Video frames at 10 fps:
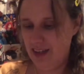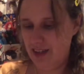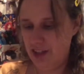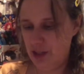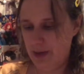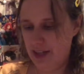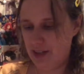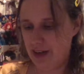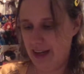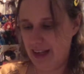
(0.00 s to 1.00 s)
She waved
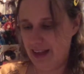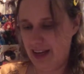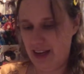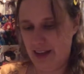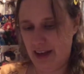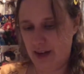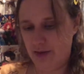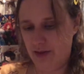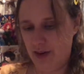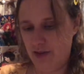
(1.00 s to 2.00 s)
her hand ladylike in
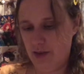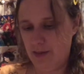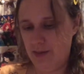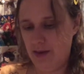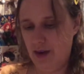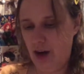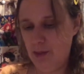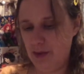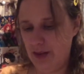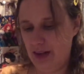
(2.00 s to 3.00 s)
front of him,
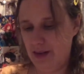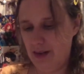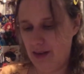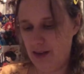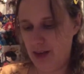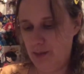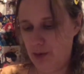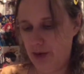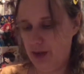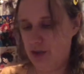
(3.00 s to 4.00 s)
humbling, then
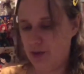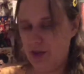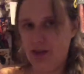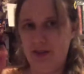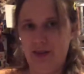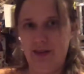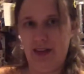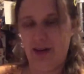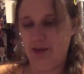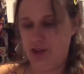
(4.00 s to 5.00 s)
pointing towards
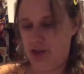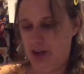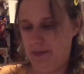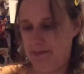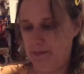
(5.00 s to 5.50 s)
down the street.